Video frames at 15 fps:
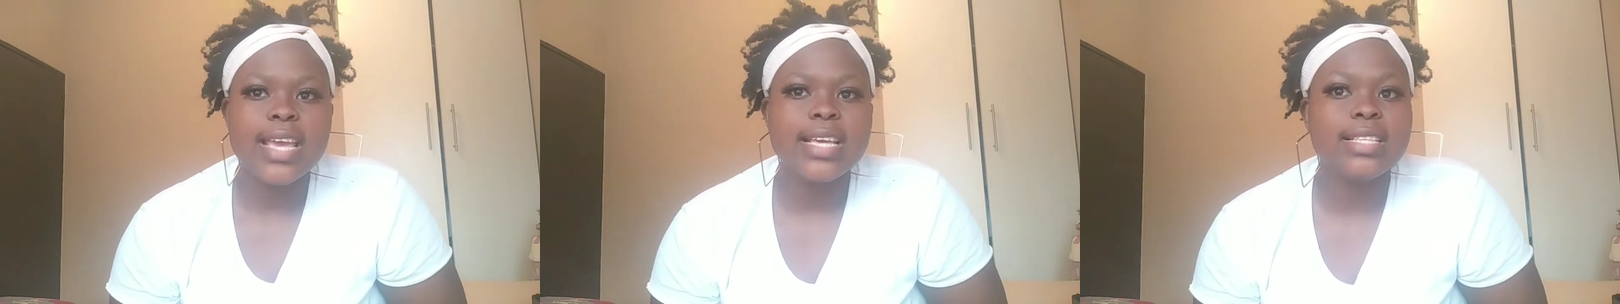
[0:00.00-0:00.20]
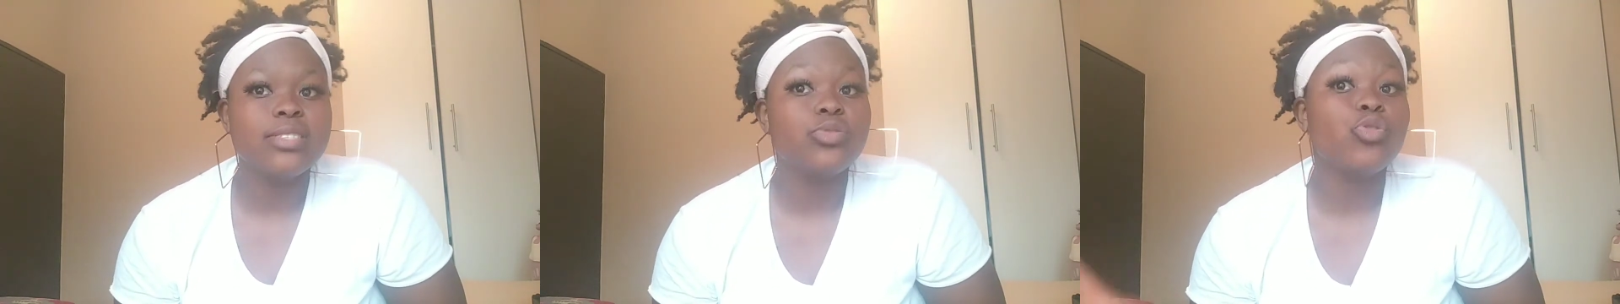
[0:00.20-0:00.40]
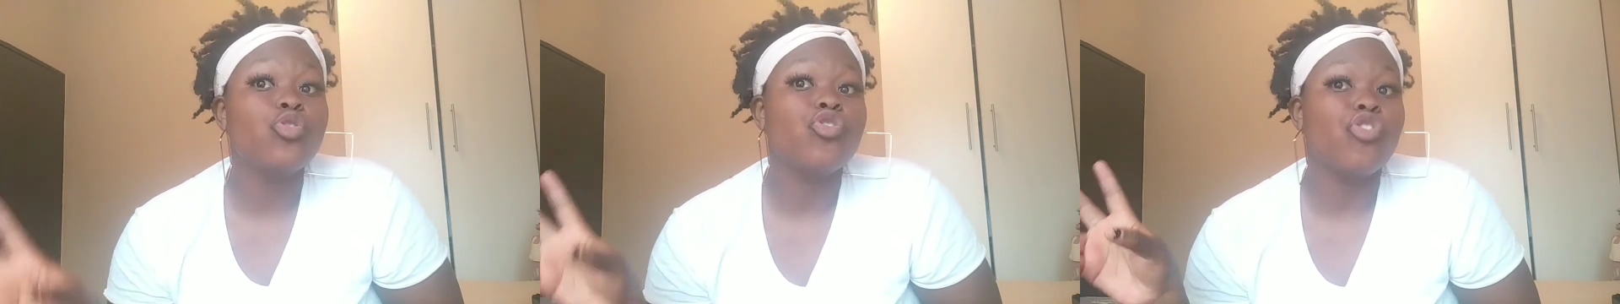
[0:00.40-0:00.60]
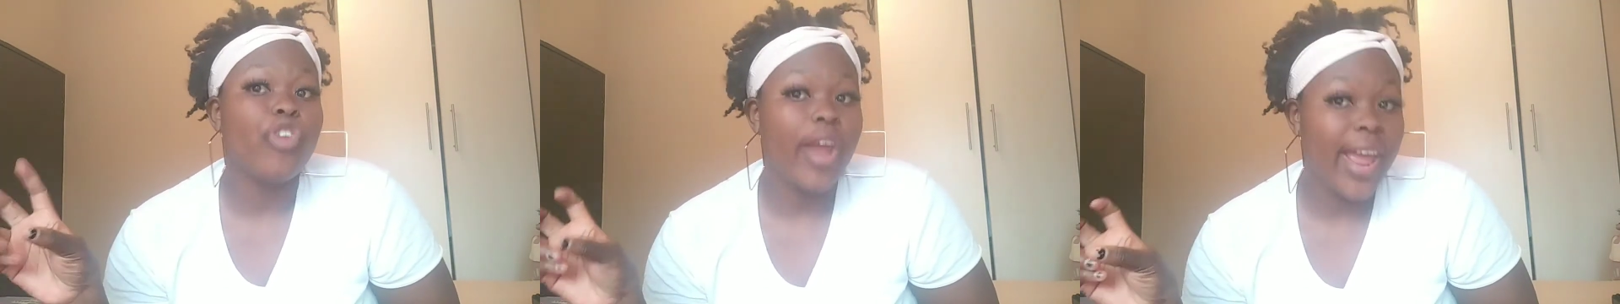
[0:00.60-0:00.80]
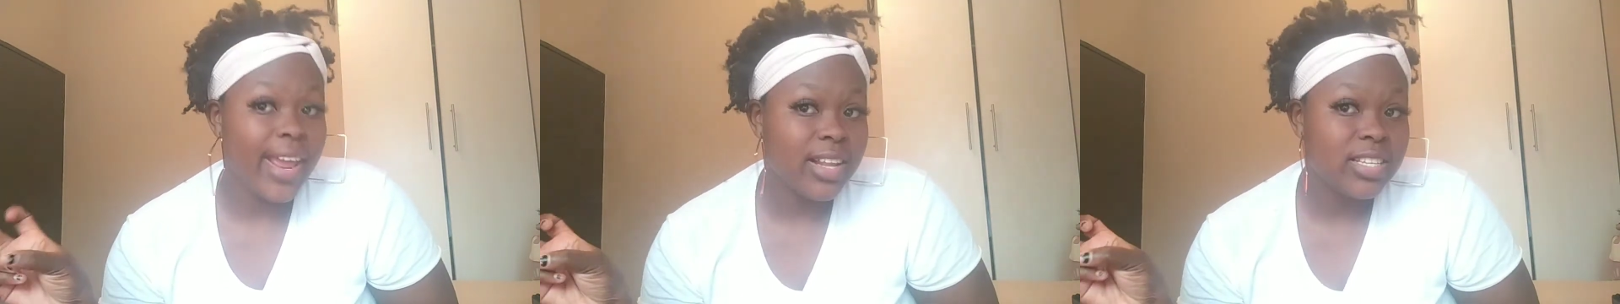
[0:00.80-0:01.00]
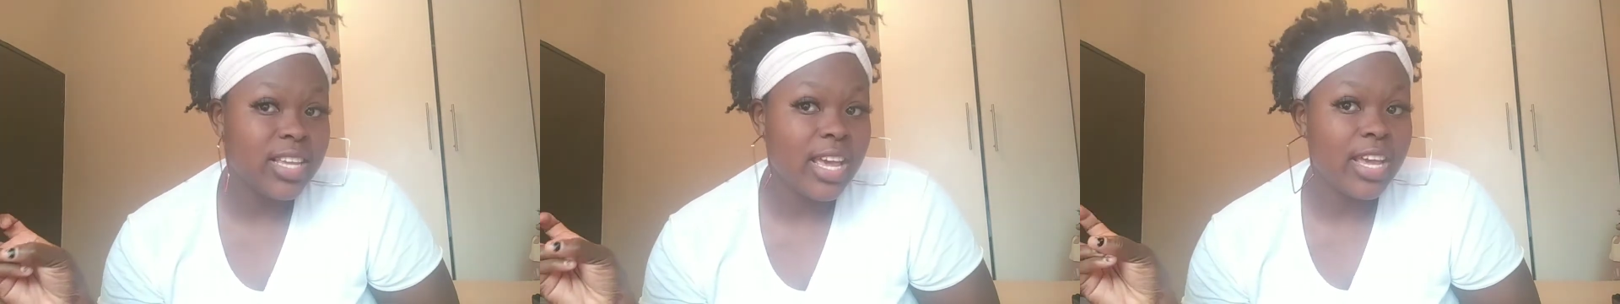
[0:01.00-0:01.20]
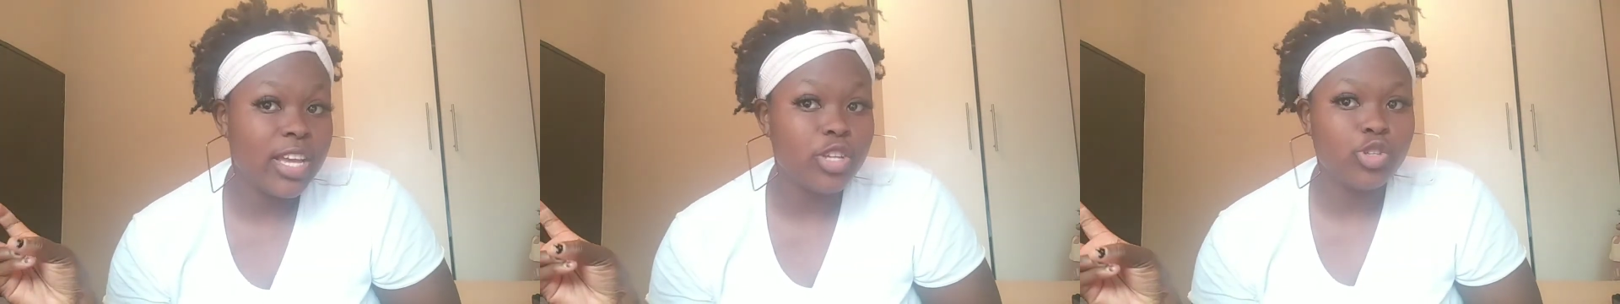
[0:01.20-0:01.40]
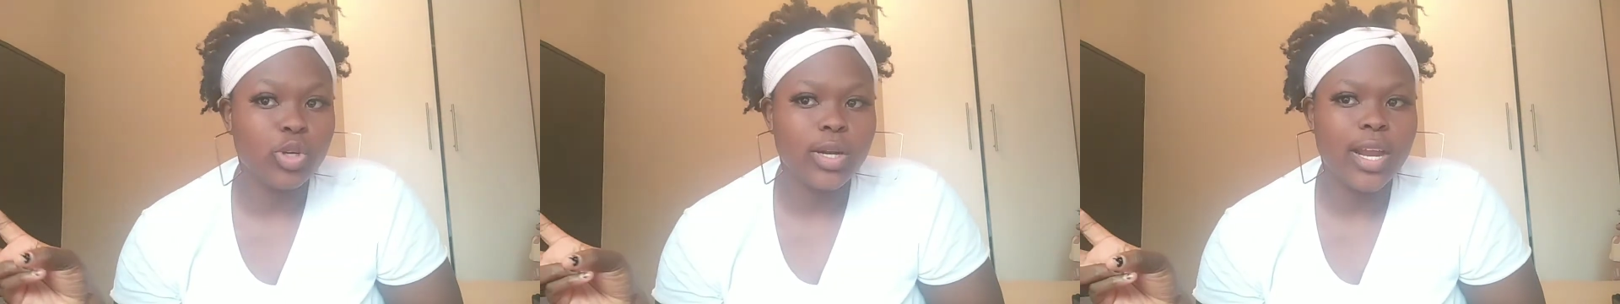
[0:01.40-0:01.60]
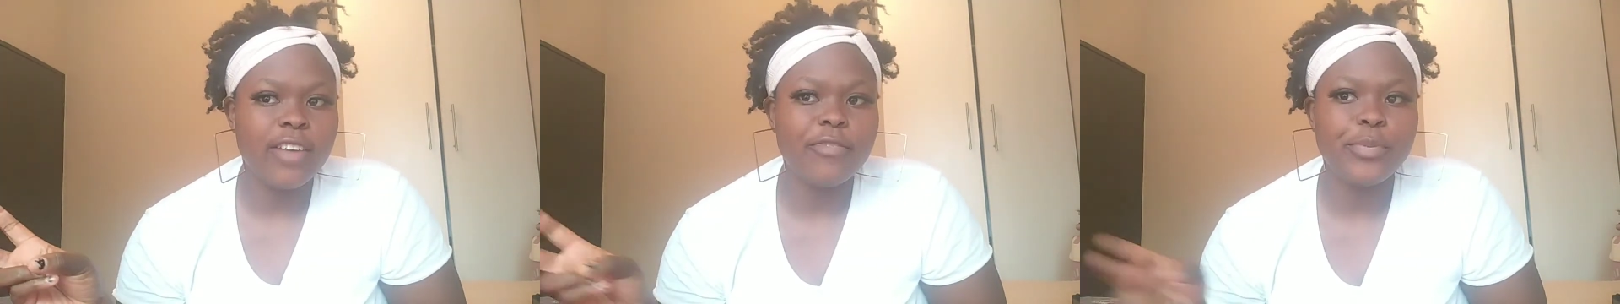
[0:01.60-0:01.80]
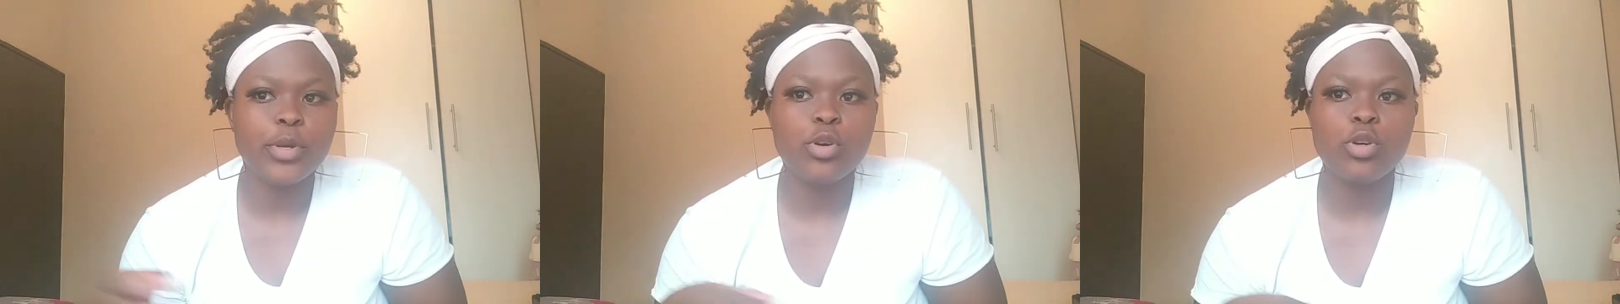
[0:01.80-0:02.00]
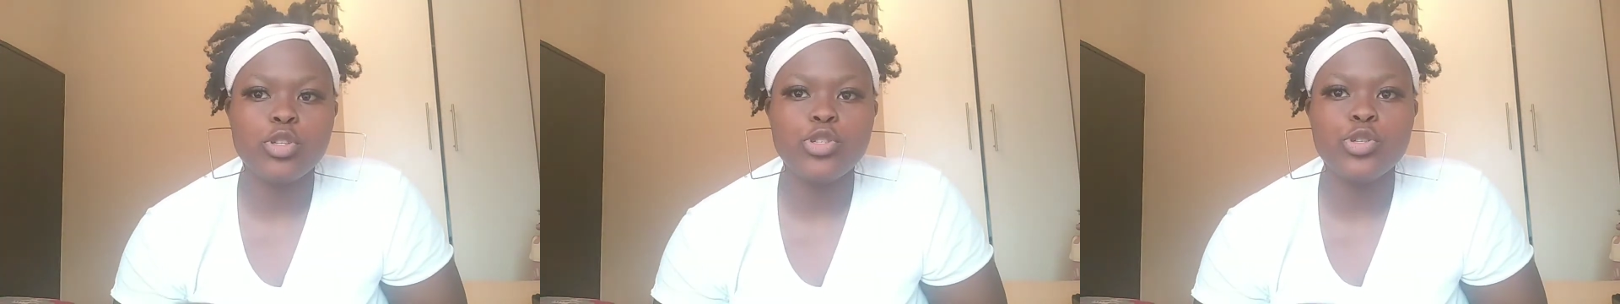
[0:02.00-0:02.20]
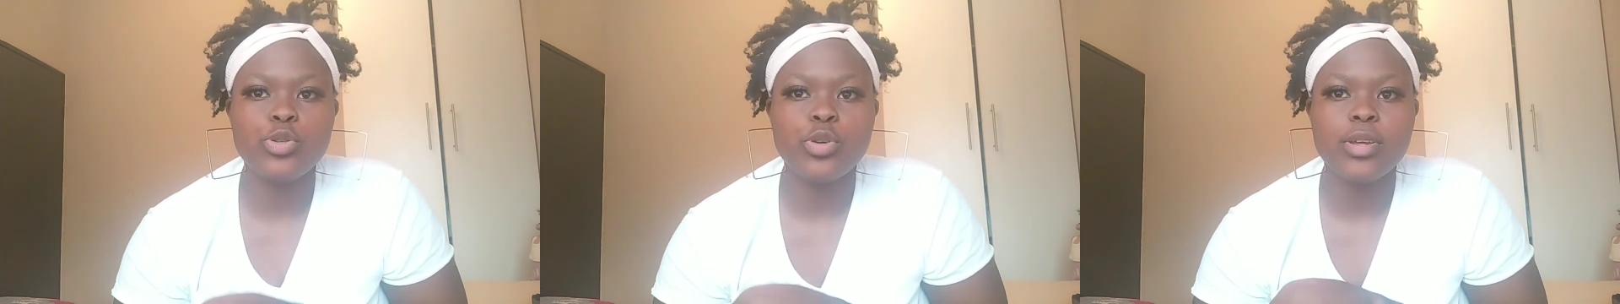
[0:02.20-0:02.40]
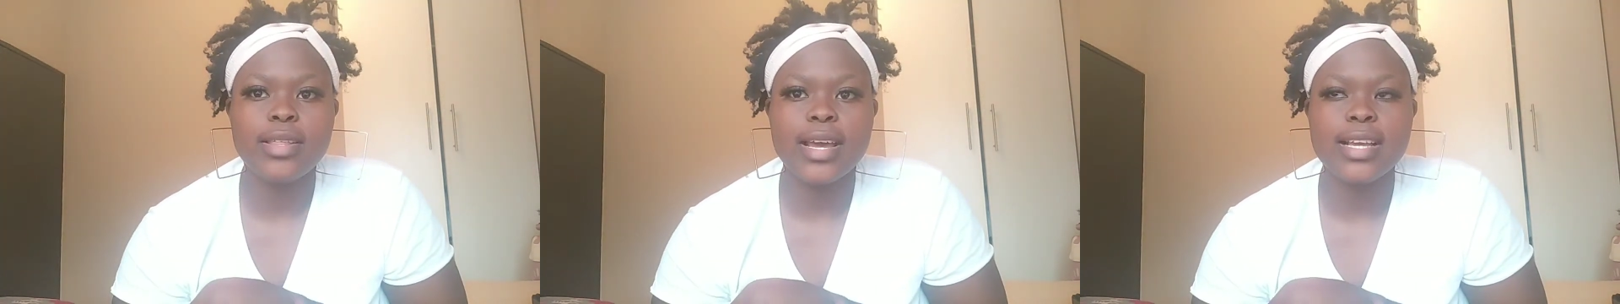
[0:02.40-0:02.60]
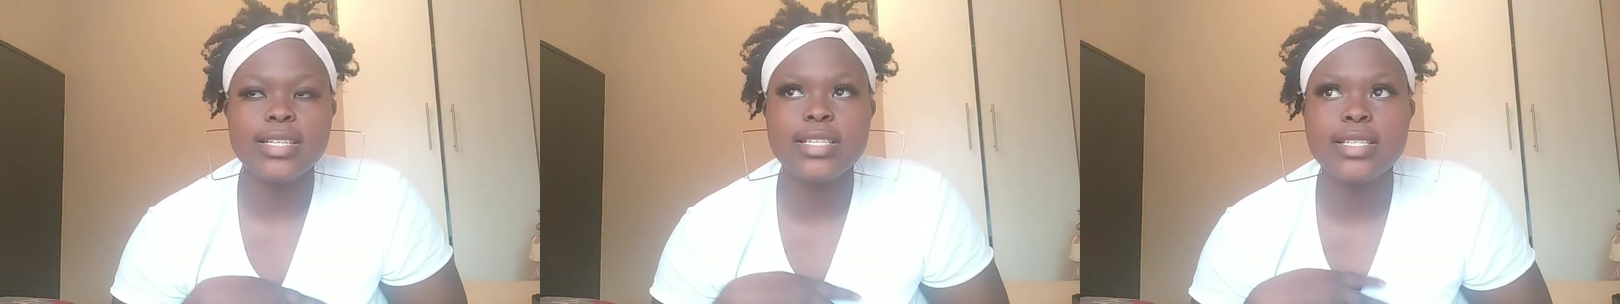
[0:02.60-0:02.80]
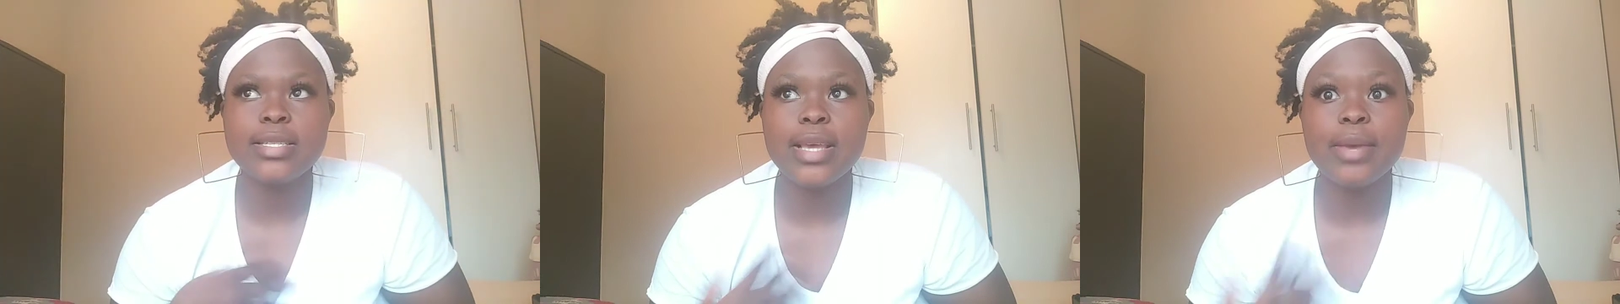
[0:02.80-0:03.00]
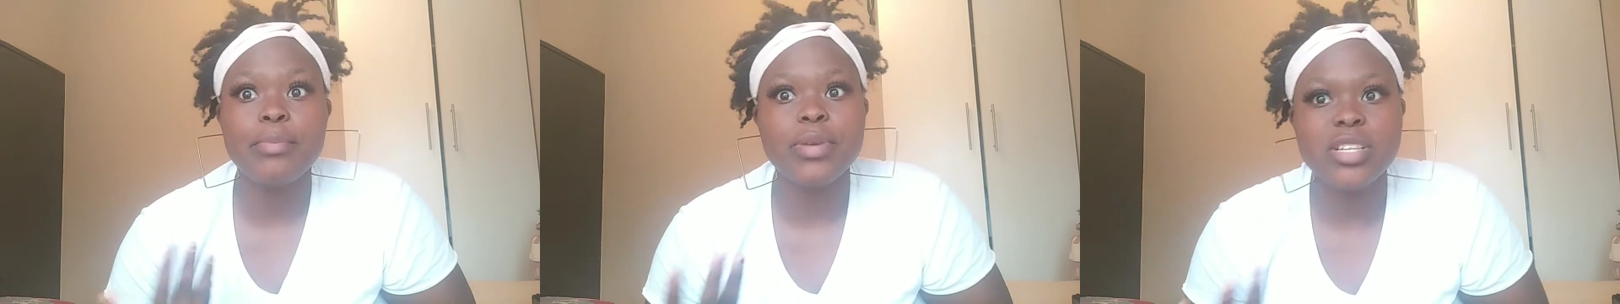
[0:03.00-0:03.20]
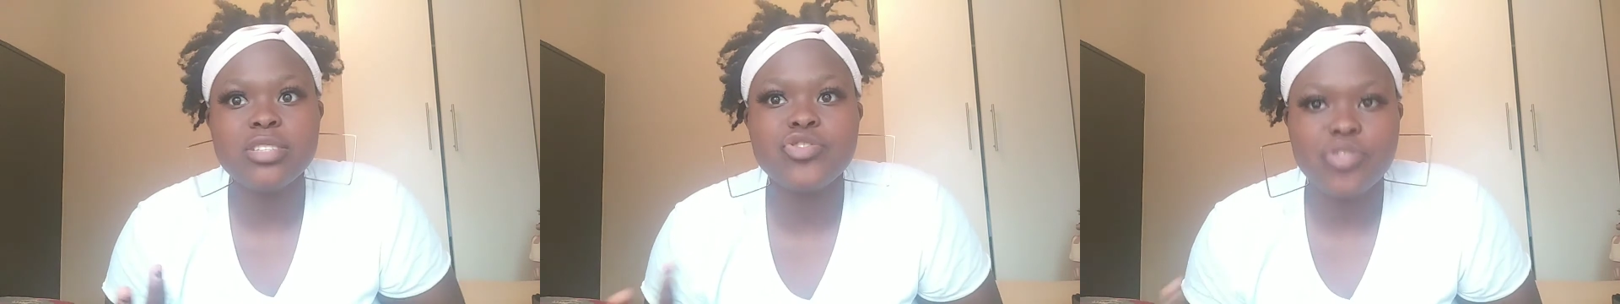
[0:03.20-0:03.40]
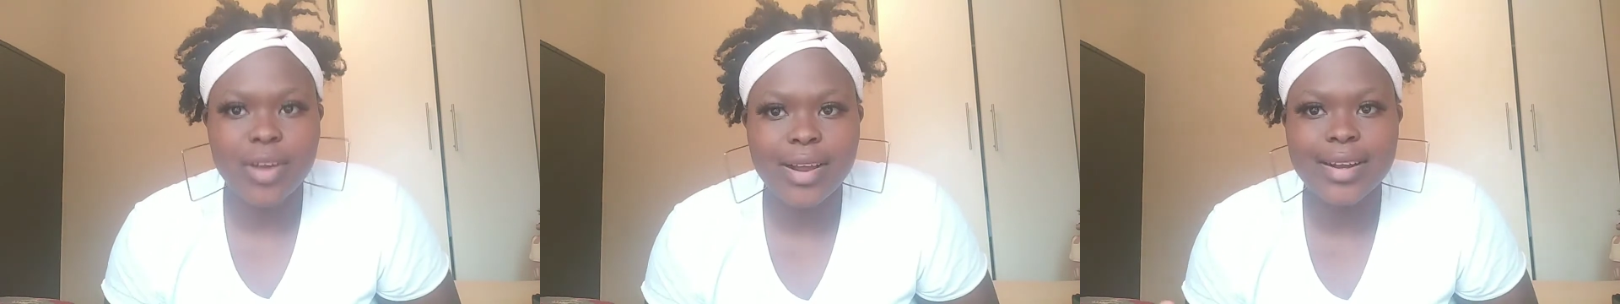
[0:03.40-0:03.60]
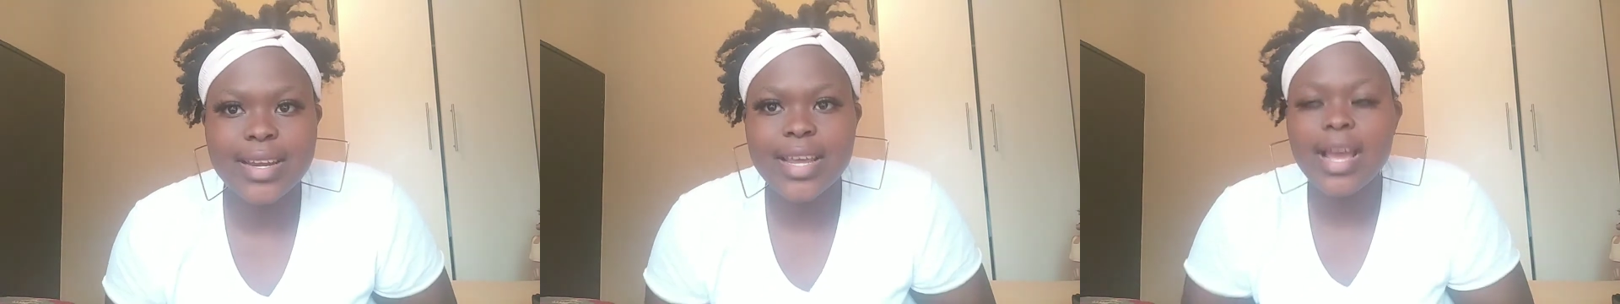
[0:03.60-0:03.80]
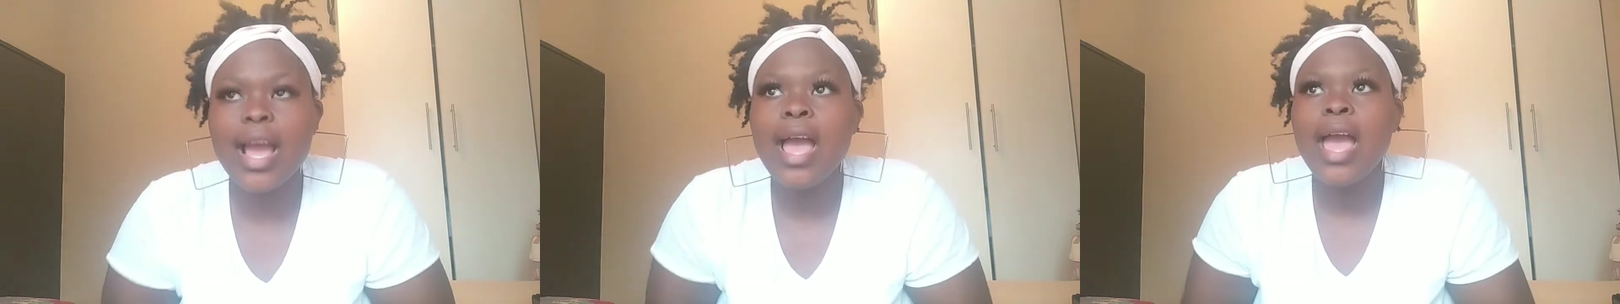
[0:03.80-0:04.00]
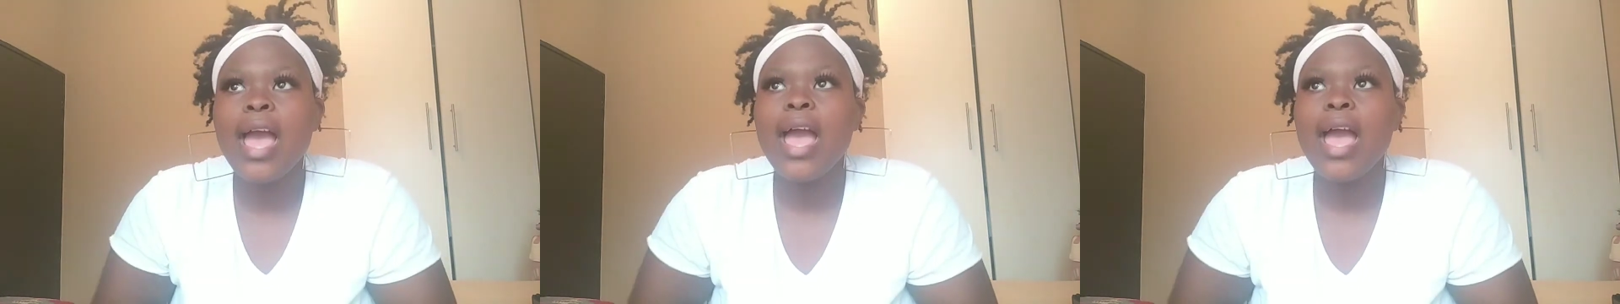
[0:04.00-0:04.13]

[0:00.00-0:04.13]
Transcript: is great in your life, because you know that she's a bit struggling,